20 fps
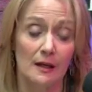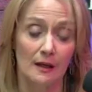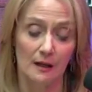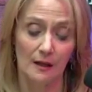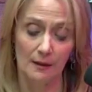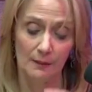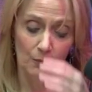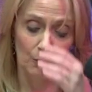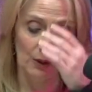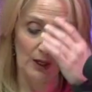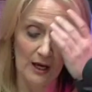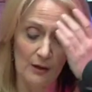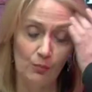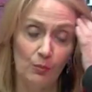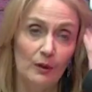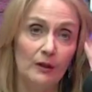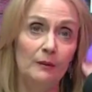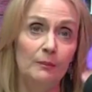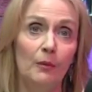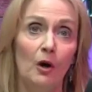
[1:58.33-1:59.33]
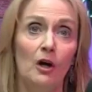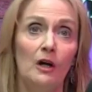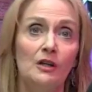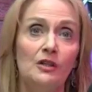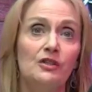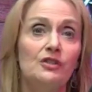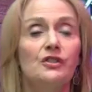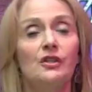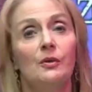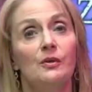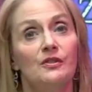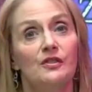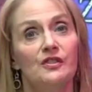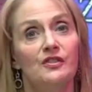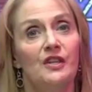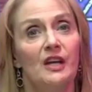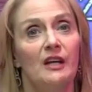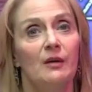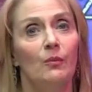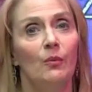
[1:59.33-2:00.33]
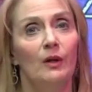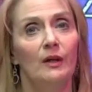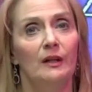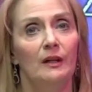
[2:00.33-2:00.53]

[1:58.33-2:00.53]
Um, we had one in March, so it's the second one